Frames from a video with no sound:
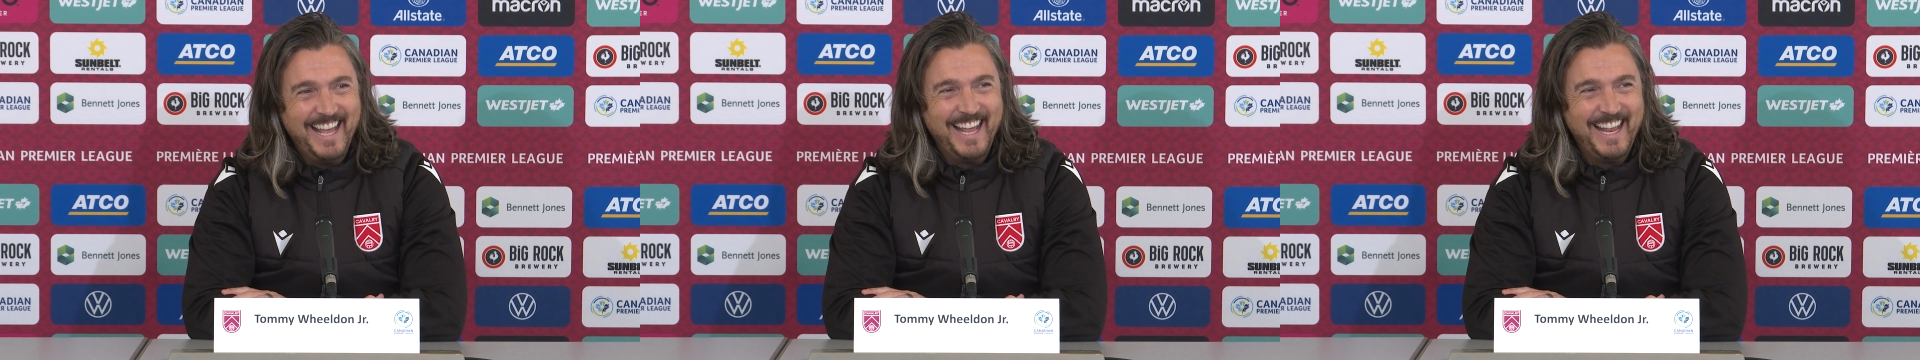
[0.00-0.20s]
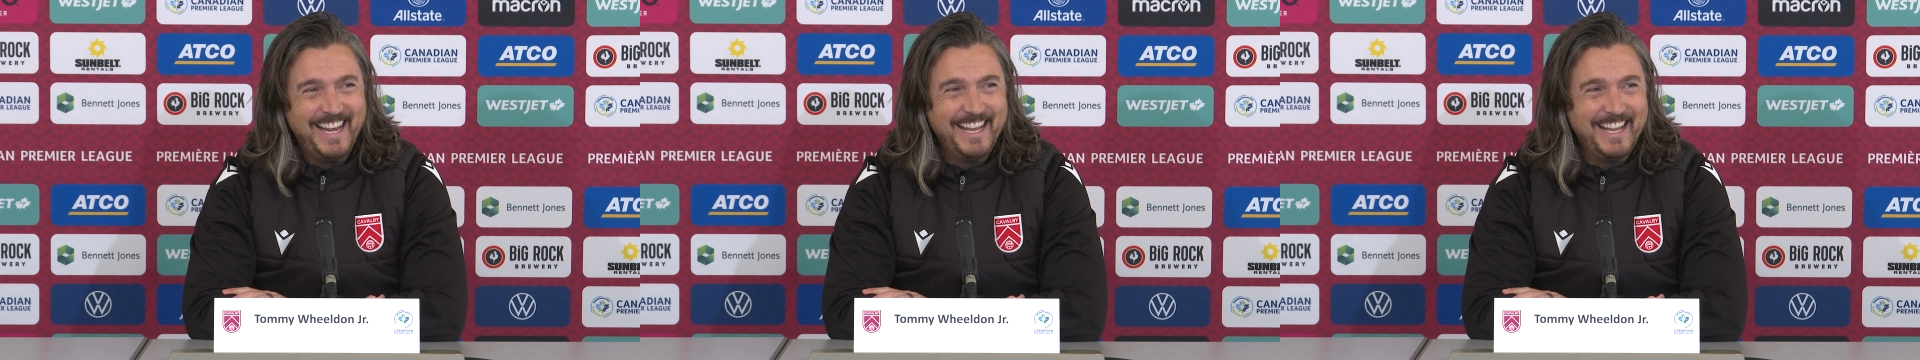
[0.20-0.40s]

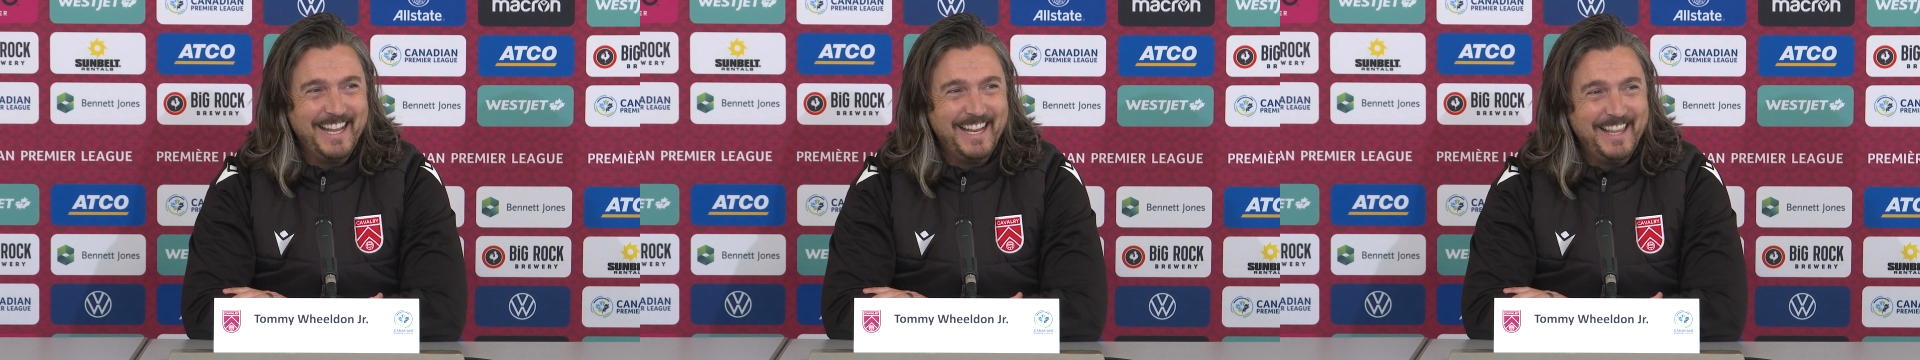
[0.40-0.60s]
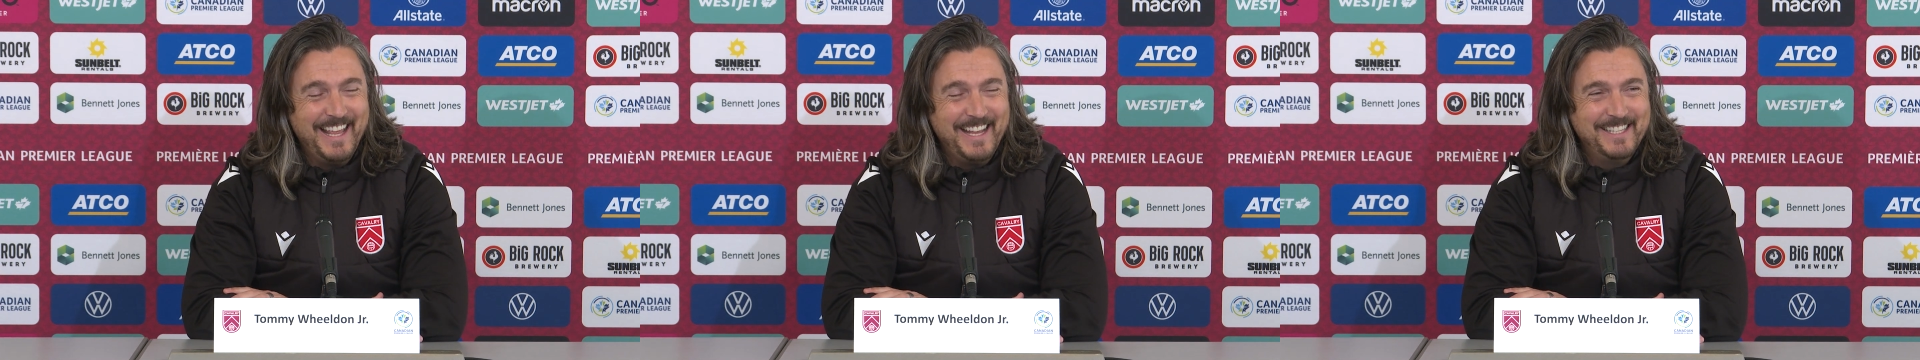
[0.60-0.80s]

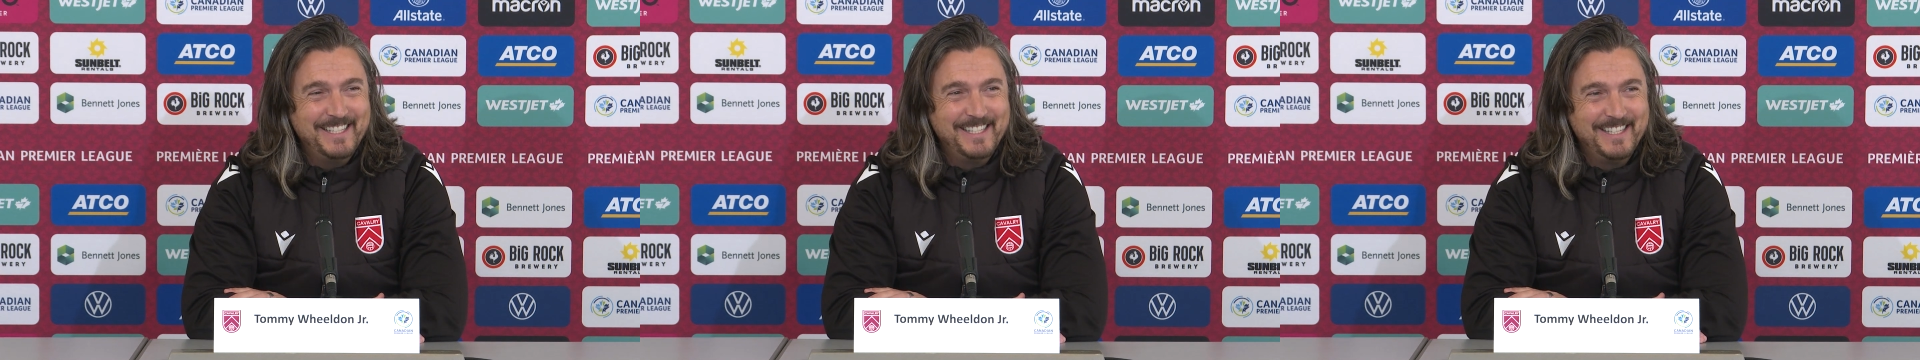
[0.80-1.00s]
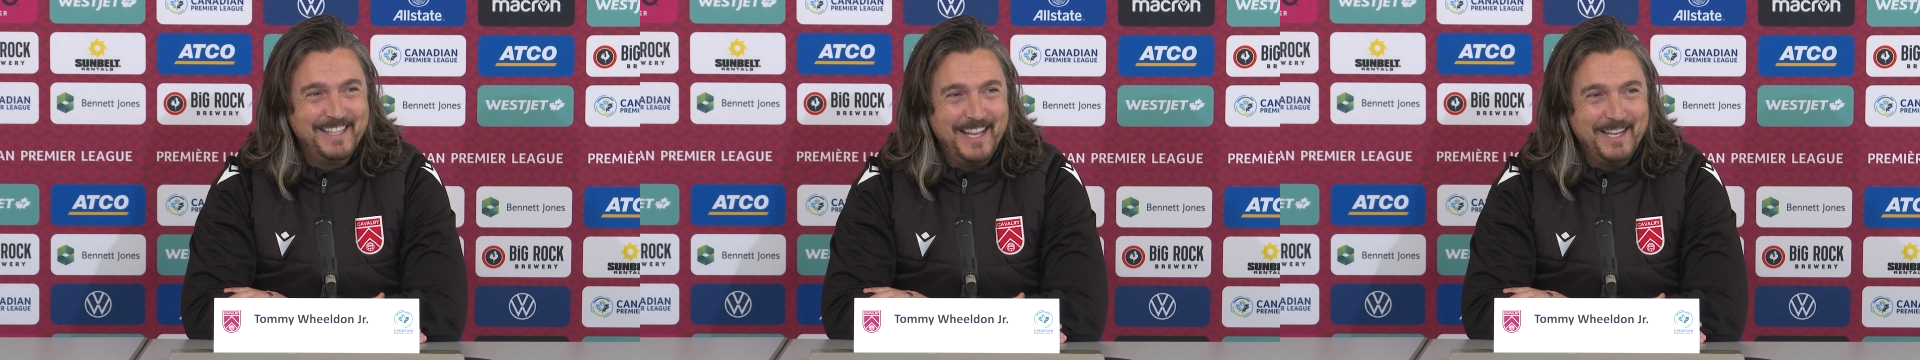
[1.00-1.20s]
and
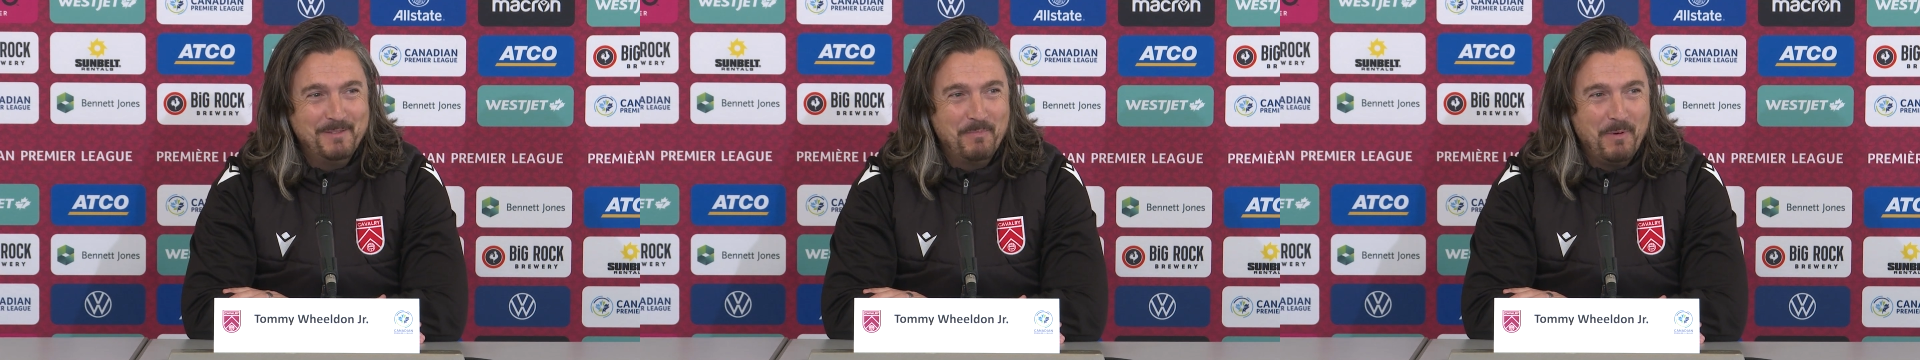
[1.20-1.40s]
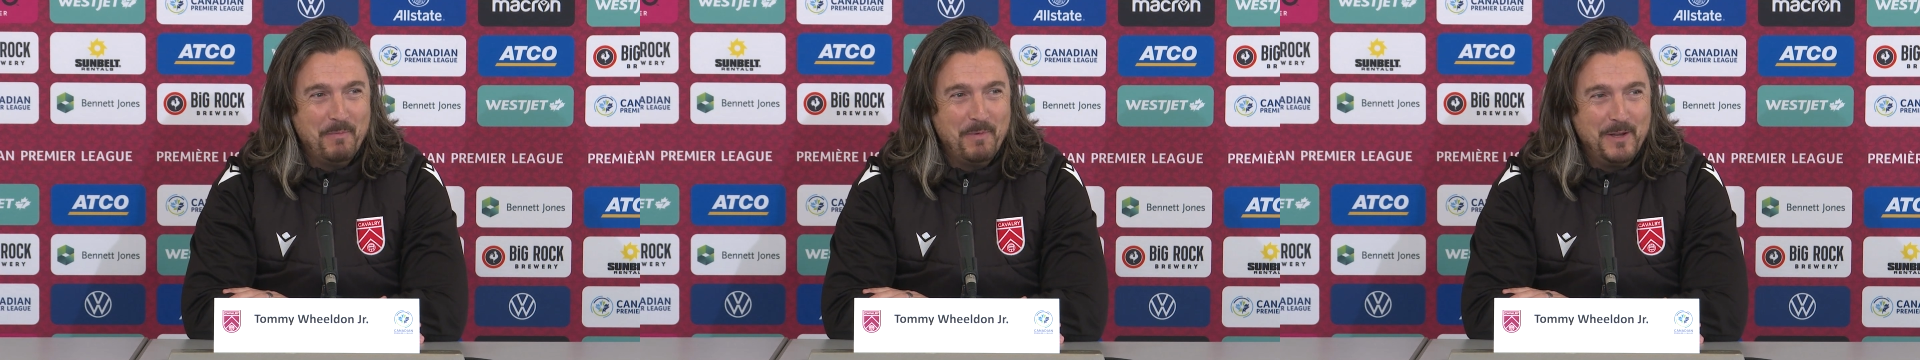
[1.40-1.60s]
that's
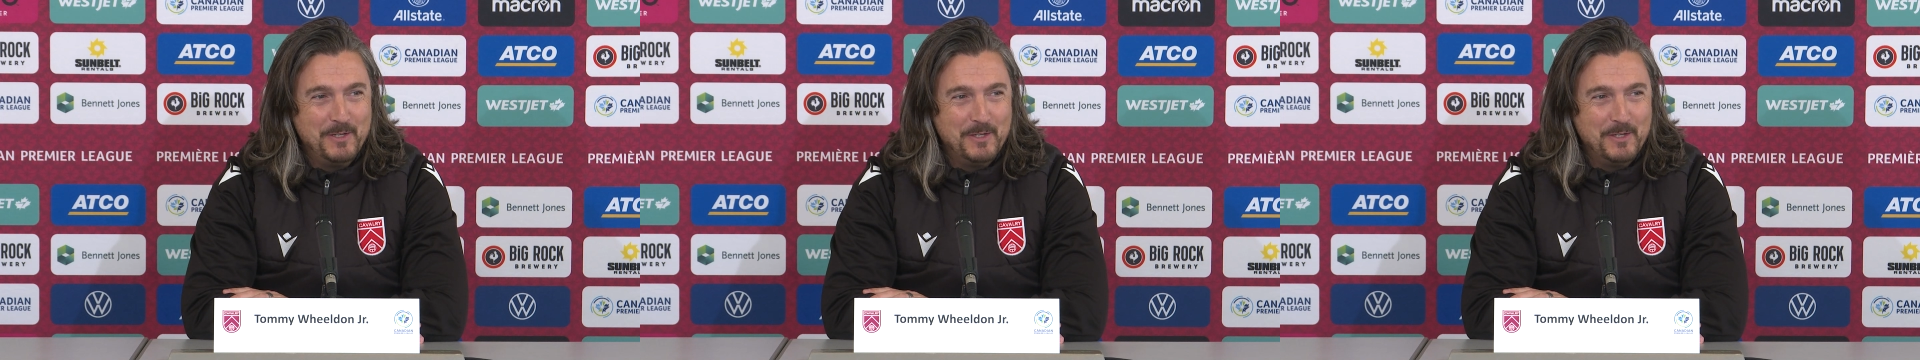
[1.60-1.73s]
probably